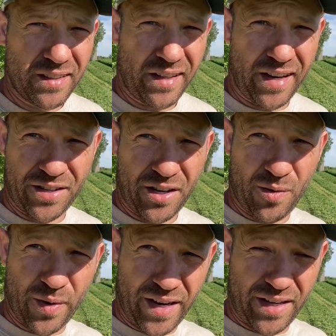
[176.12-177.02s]
As
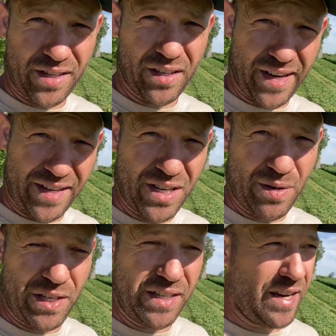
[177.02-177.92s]
always, the lesson
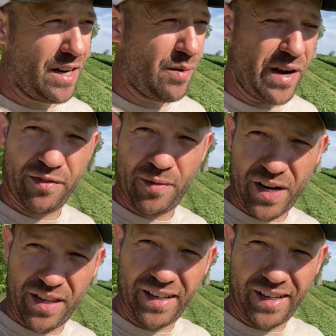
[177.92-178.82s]
to be taken away from
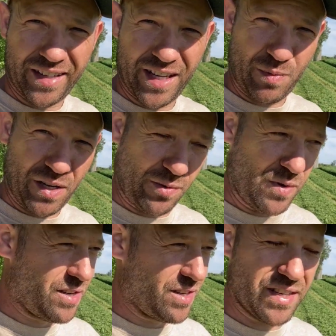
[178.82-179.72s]
anything like this, because
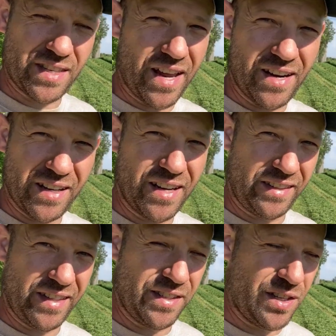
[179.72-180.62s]
we just decided to
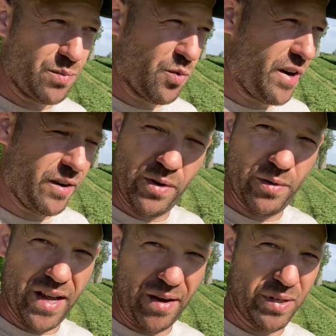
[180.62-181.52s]
cut this morning. We
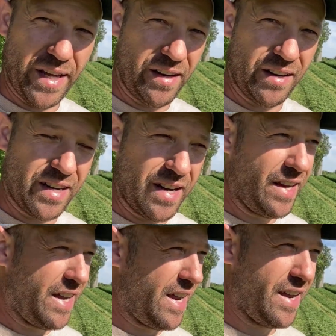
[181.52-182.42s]
were not planning on cutting
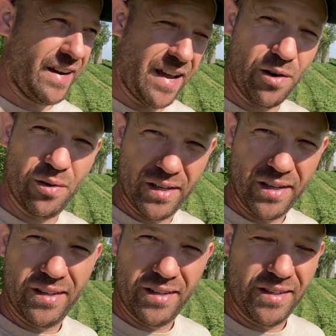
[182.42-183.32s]
hay, and now
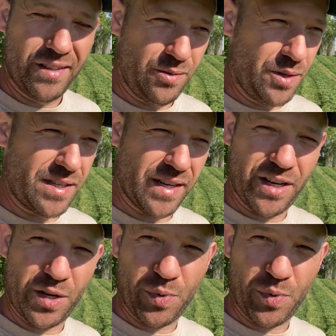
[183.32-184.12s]
we decided to